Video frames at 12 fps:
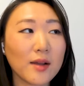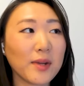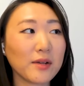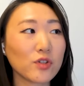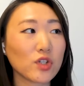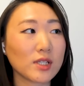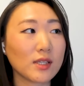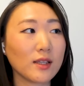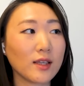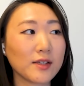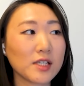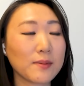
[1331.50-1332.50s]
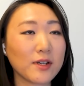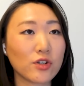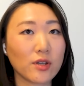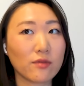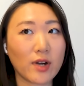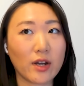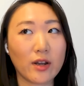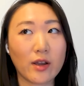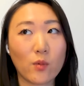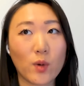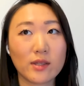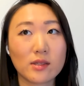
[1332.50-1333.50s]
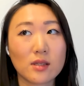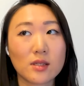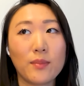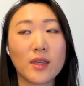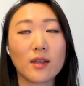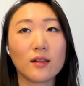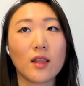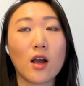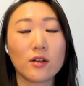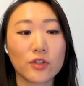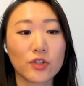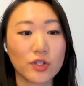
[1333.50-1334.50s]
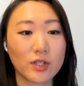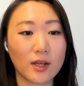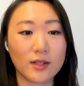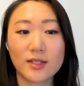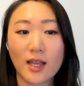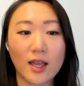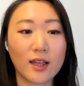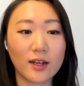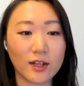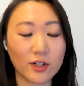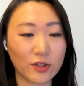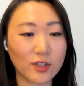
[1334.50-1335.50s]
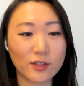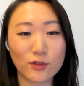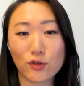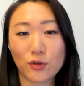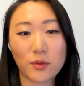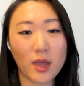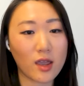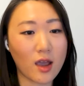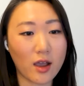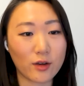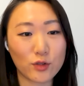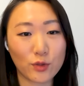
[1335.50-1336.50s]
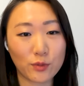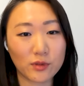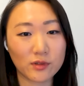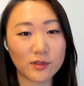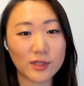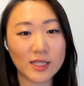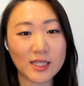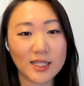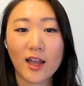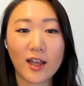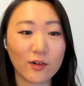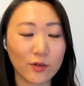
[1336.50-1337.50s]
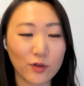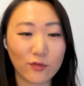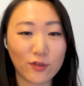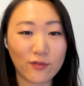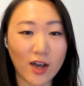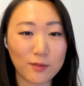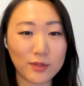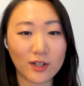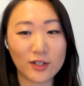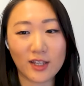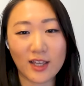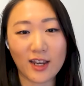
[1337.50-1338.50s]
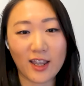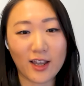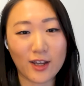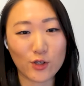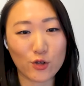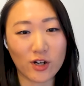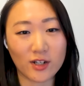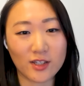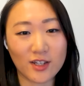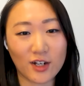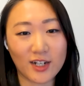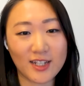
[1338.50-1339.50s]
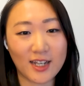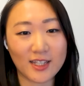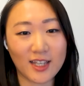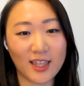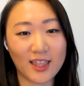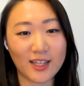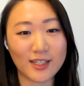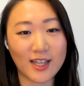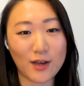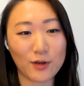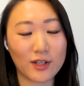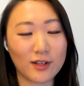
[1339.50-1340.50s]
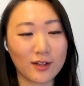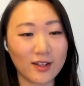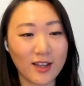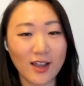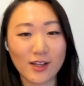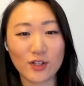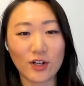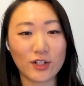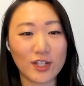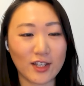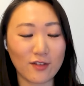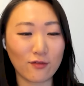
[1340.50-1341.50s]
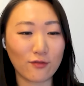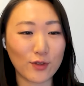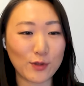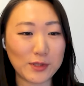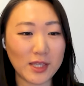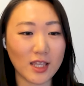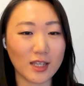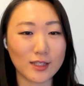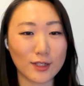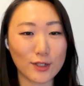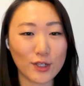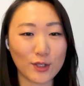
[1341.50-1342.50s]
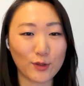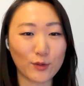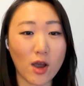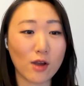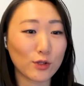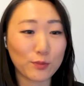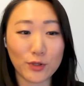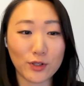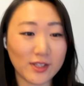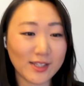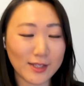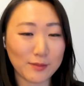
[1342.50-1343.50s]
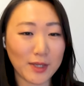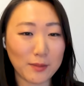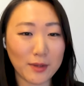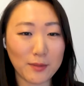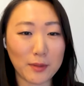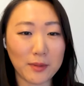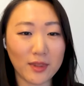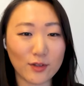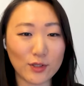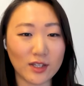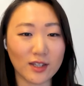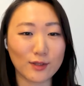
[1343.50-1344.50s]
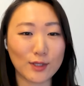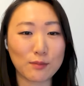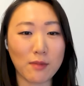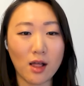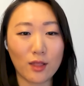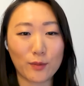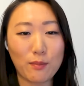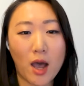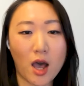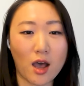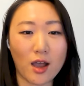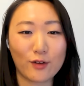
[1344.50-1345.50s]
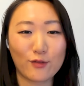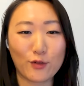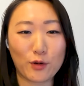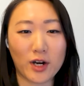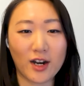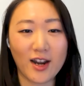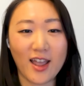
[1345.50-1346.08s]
I was just thinking, especially right now, what's being launched a ton are these new AI tools. I don't know if you've hopped onto that AI train and started testing things out and started to infuse things into Entreprenista maybe. Maybe there's a smaller pod for